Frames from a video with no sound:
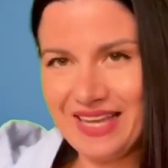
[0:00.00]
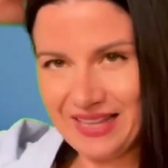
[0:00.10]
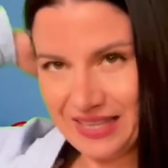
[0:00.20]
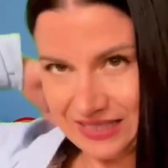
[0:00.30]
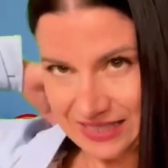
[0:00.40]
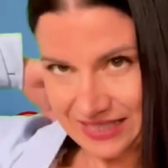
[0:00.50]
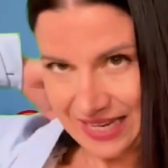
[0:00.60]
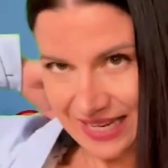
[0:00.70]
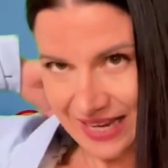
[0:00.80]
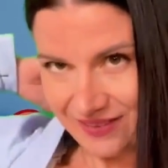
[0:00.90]
And let's
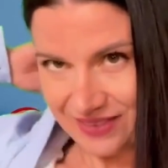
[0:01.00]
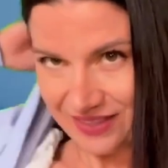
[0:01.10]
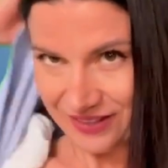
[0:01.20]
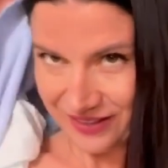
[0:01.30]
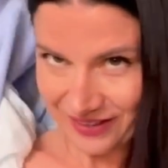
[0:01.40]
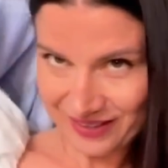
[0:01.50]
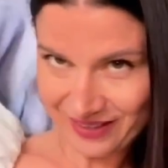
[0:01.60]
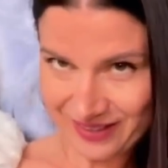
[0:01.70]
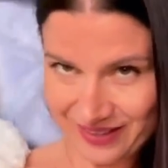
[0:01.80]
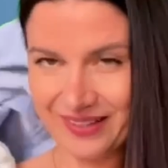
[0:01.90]
take out the
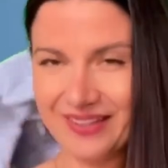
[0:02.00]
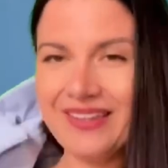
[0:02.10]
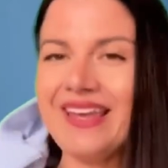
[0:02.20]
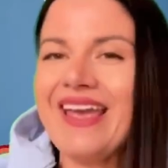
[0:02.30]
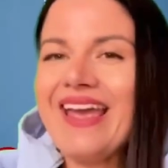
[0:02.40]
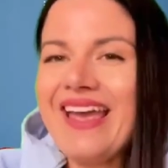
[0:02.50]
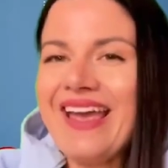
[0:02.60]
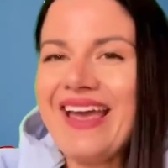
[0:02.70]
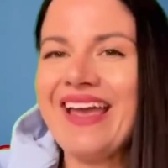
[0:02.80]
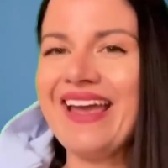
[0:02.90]
hood.
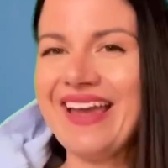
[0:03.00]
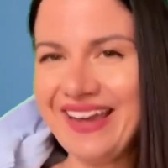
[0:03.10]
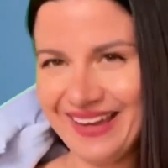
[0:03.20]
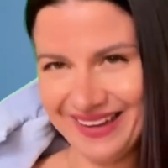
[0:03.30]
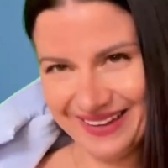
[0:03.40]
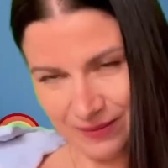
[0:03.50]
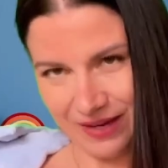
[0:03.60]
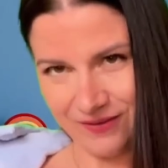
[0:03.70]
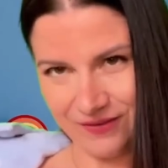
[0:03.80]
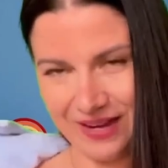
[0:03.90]
Yay!
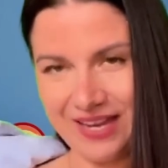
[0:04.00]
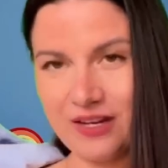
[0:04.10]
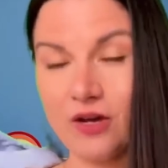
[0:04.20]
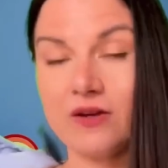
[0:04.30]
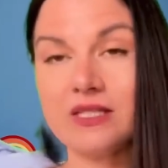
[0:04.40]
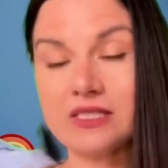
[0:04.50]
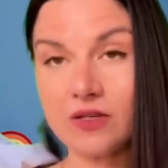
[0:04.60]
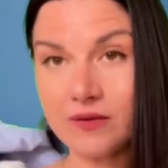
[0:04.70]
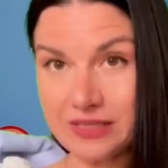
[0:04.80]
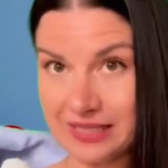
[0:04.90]
My raincoat is
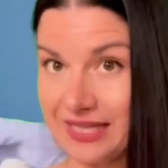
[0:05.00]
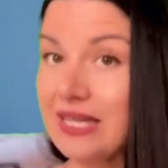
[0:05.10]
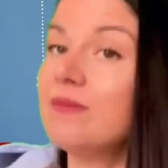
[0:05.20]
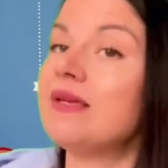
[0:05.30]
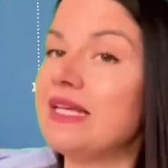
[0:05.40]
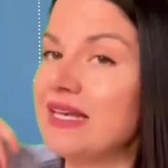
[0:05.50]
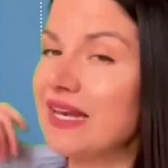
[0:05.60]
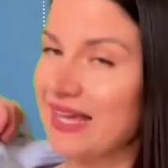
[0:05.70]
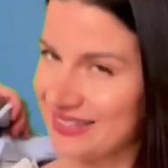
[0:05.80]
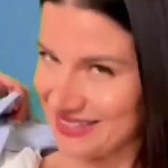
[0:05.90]
going to keep me
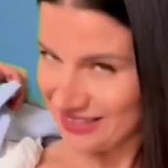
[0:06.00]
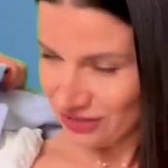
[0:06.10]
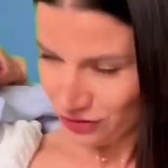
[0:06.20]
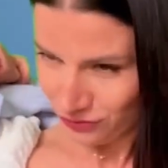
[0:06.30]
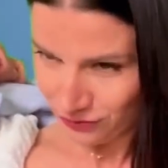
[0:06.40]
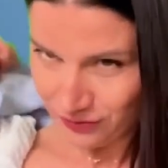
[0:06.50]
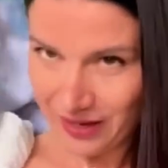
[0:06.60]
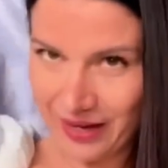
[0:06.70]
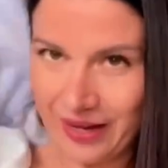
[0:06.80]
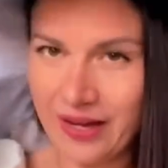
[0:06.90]
nice and
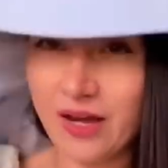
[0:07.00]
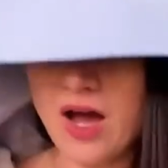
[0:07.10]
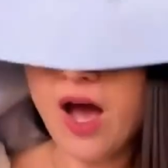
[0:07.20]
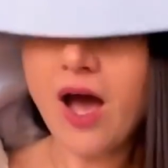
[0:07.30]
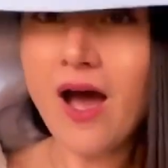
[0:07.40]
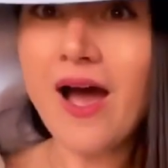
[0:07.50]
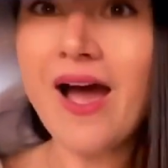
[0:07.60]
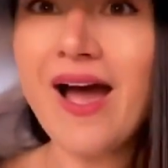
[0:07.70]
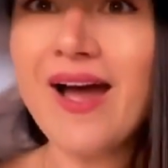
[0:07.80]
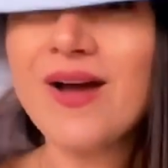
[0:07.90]
dry.
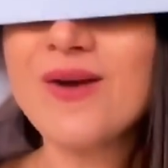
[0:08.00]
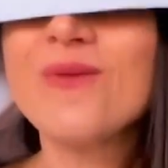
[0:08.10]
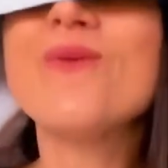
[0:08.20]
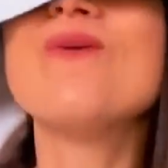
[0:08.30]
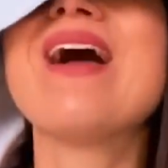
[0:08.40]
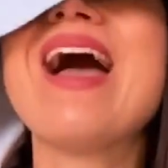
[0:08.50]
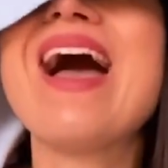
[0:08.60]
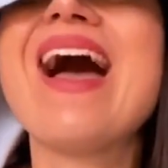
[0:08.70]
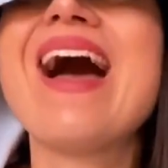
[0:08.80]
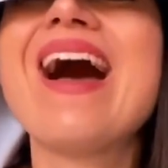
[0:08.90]

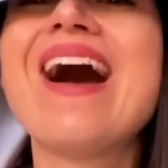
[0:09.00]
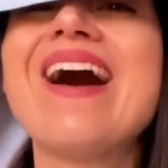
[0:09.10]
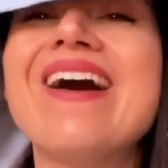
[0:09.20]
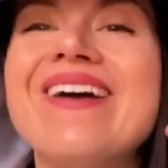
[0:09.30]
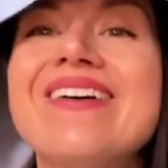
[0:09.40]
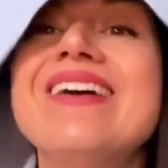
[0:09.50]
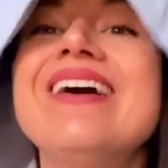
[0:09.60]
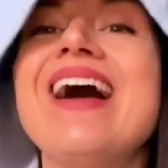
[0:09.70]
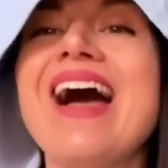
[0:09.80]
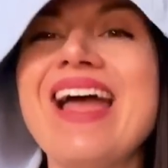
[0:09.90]
Wow!
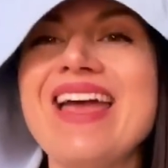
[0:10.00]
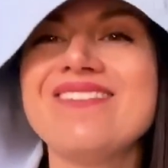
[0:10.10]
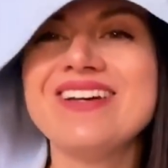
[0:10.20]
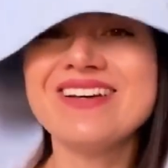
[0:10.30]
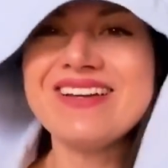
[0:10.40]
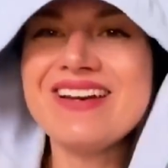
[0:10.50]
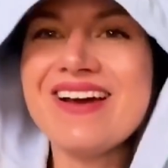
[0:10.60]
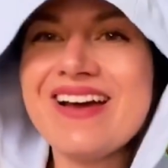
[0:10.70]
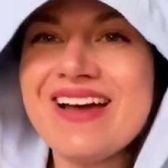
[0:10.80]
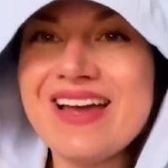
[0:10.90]
I have a hood
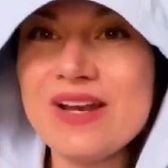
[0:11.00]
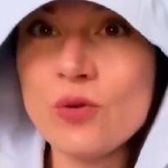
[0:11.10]
on.